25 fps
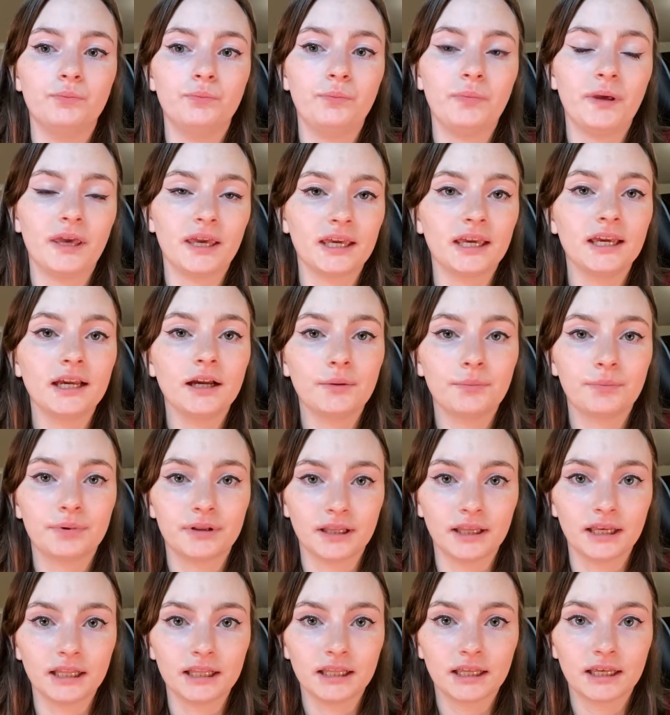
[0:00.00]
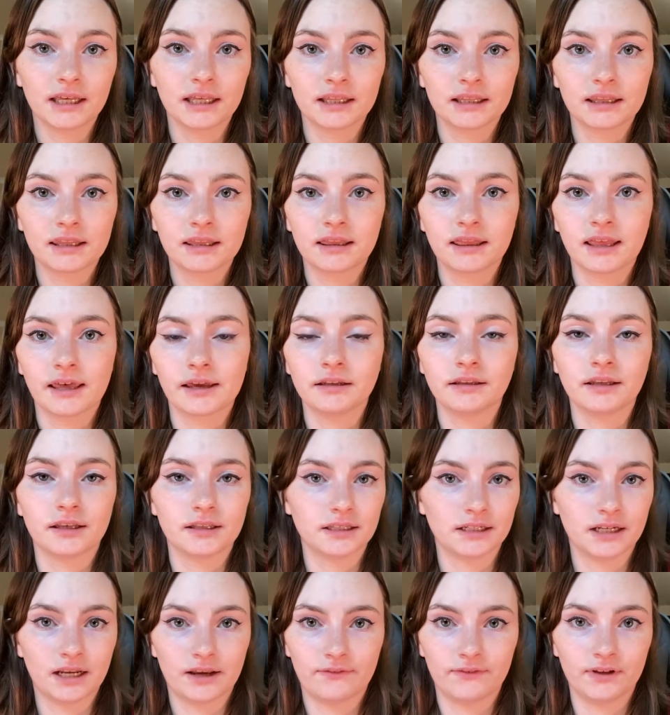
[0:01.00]
picking a playlist that
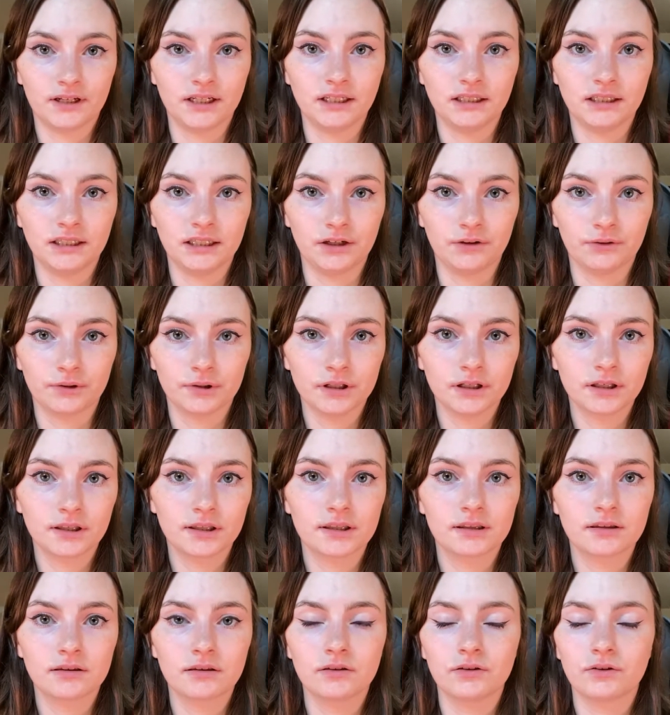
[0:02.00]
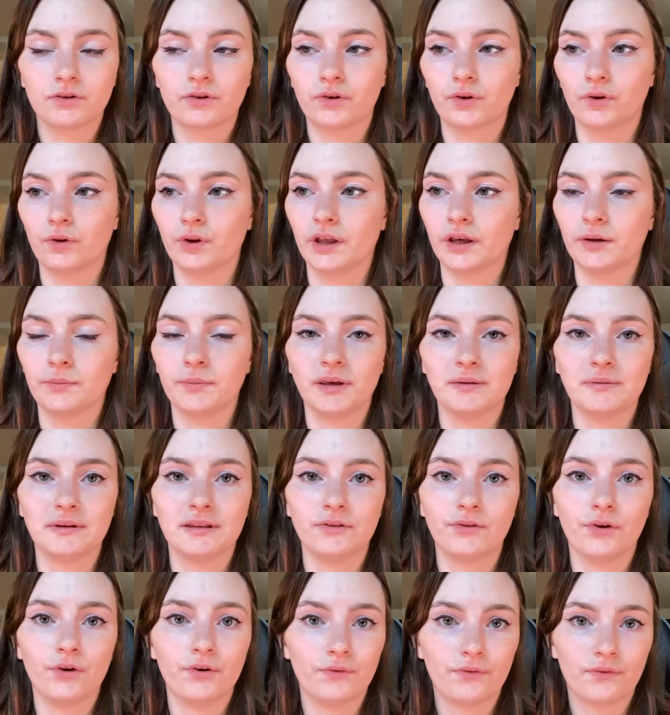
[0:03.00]
doesn't have any lyrics, so like maybe
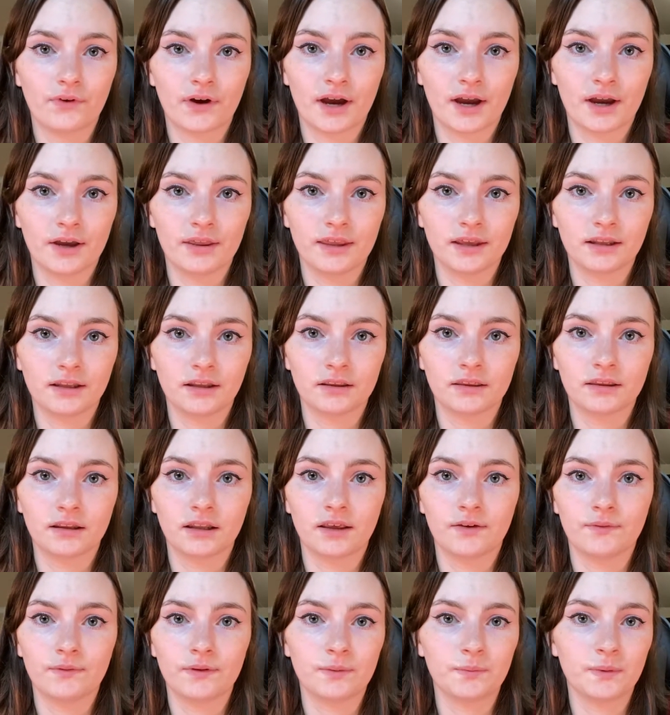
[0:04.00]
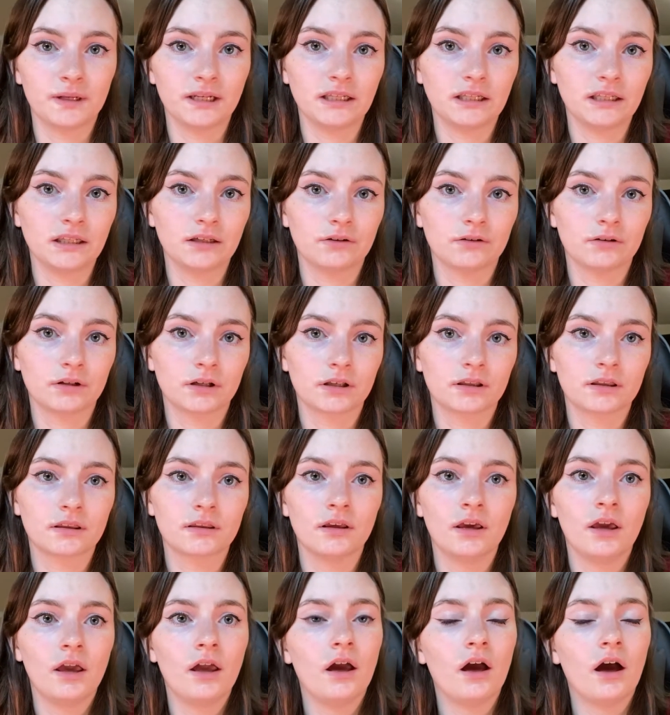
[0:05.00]
lo-fi that doesn't have as many lyrics.
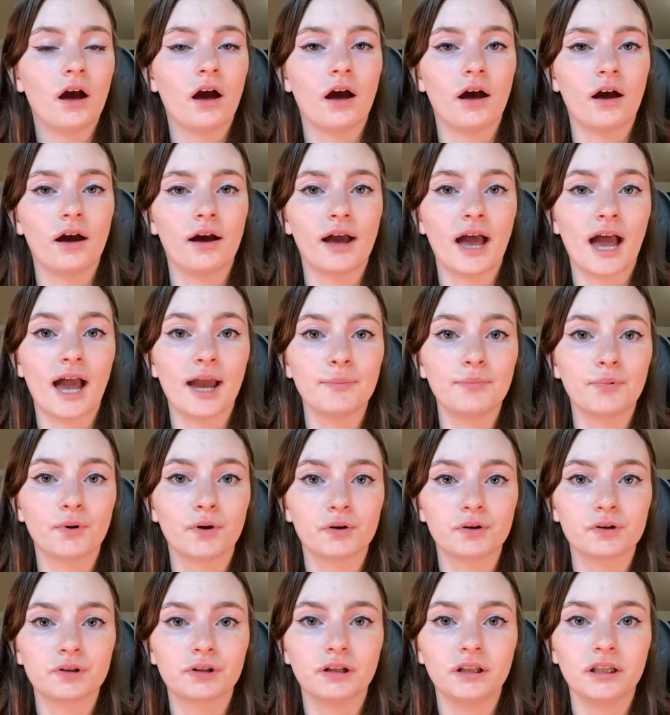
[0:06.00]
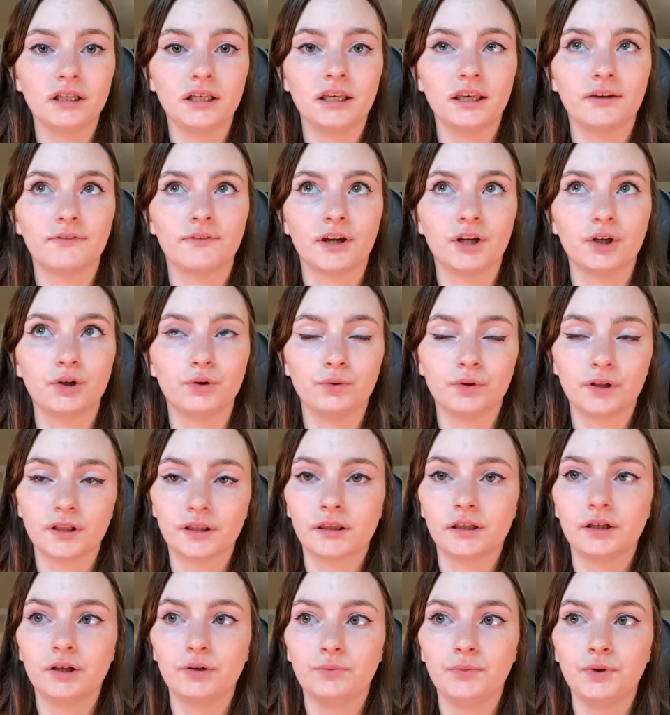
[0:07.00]
I personally, if I do listen to